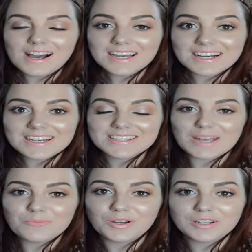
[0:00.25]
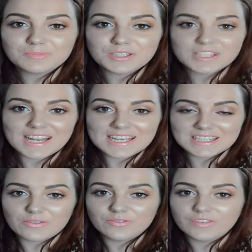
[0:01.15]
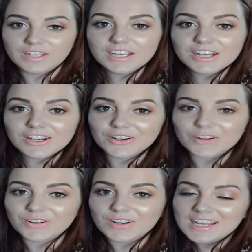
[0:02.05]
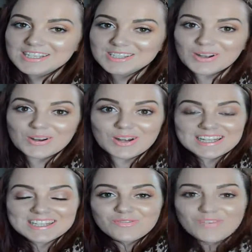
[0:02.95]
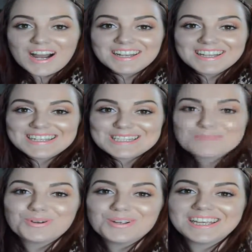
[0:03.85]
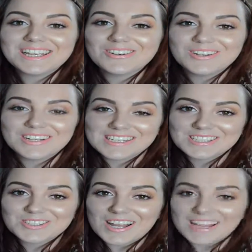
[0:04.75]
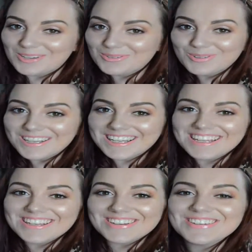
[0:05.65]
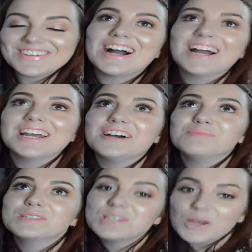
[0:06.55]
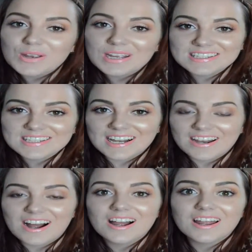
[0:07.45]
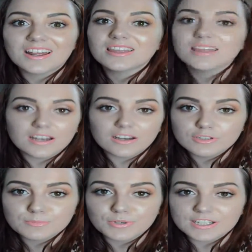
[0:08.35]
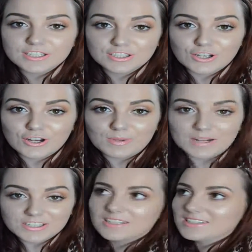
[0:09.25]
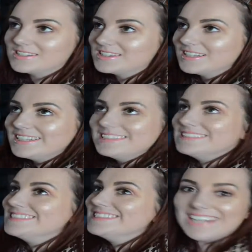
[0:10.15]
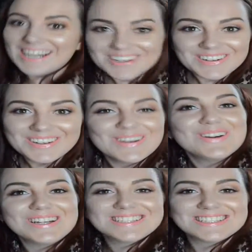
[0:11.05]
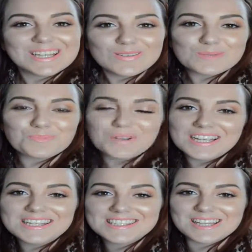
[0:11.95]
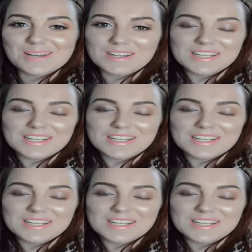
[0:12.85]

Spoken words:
Hi guys, and welcome to today's video. So it's finally spring here in Australia. Woo! I am so excited. I love spring so much. I just love spring and summer.